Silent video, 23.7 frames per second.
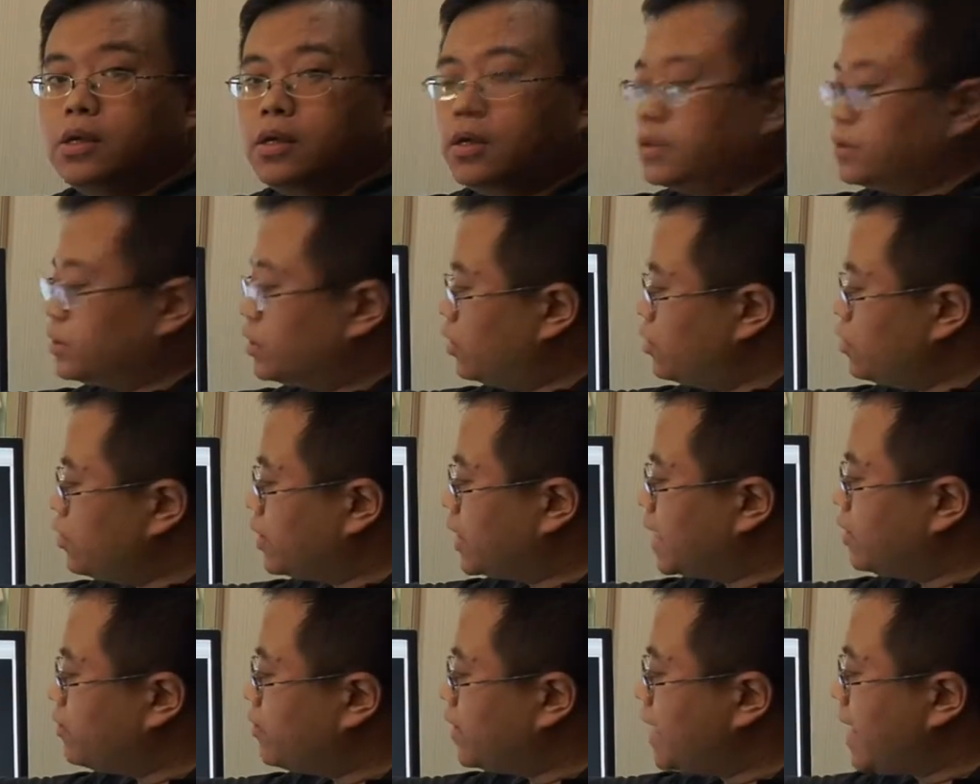So you
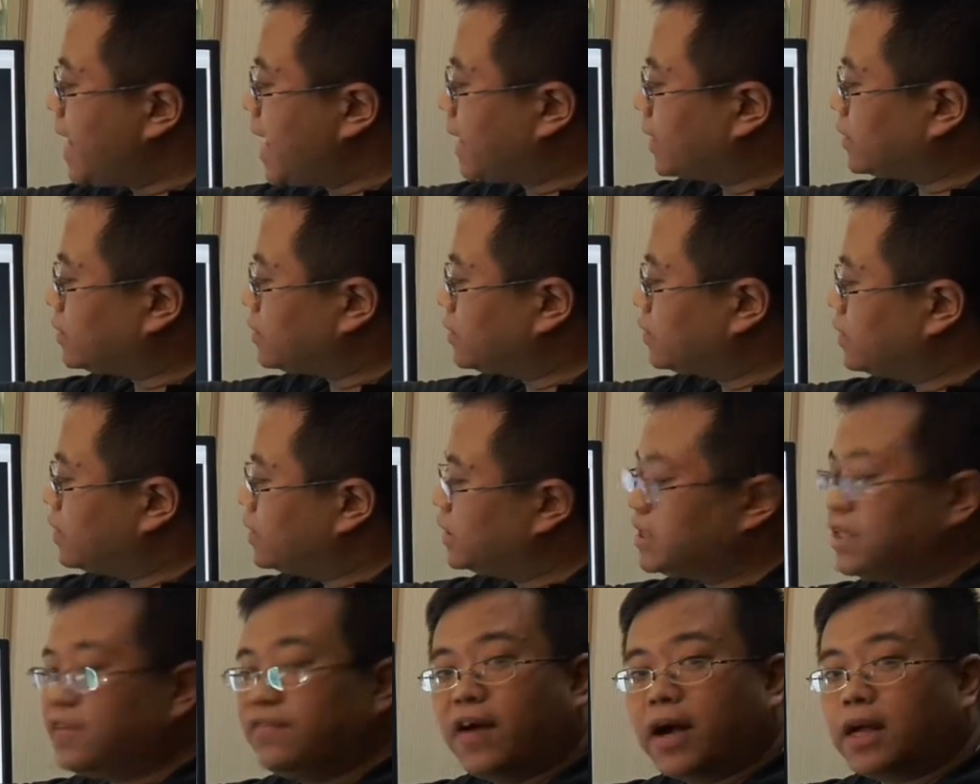can read that
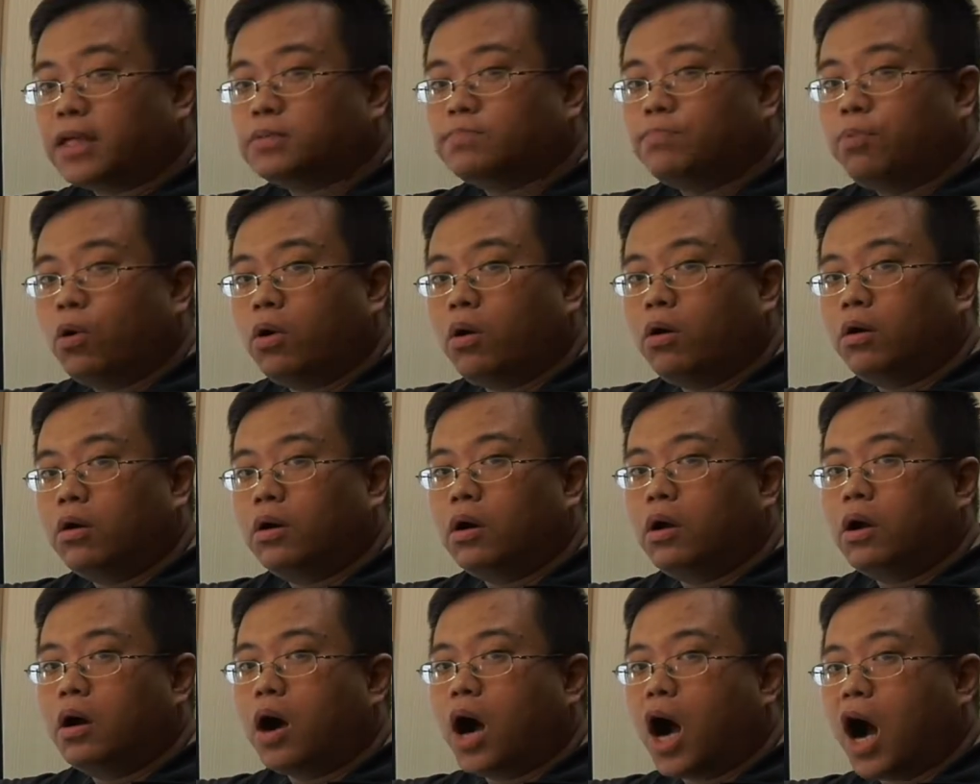DevicePort
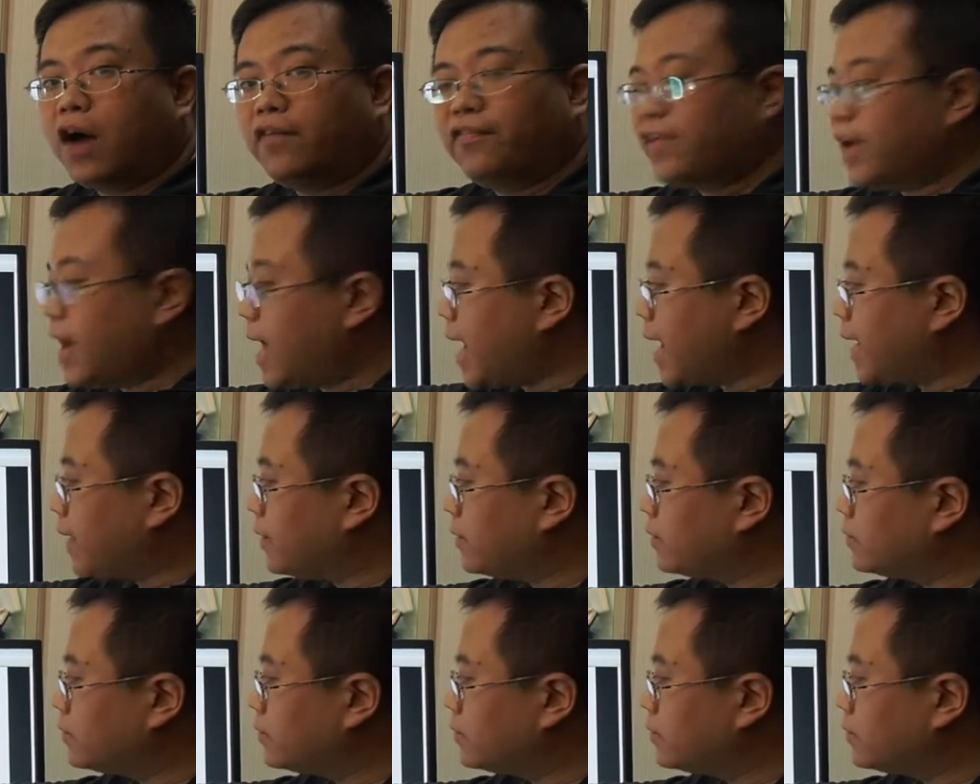offline,